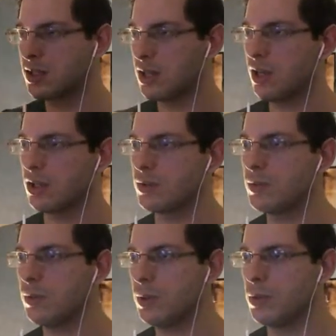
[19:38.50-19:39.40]
scared, that was
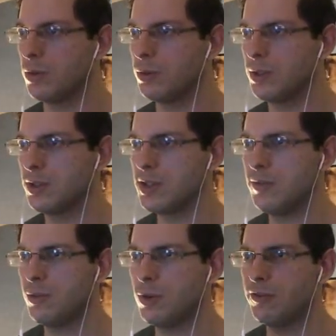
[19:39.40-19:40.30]
me remembering. Although they seem
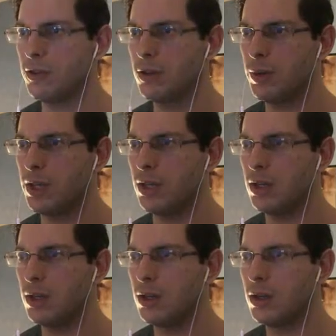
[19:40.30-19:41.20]
quite far away.
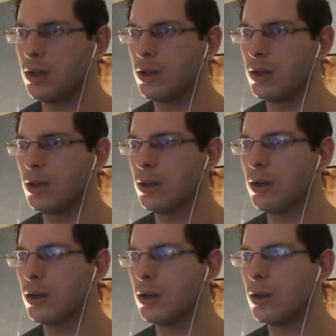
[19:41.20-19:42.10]

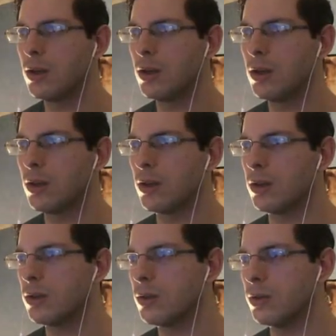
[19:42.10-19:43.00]
They
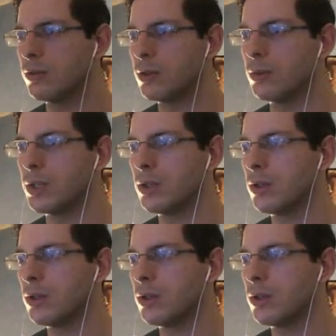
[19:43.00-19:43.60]
are quite far away.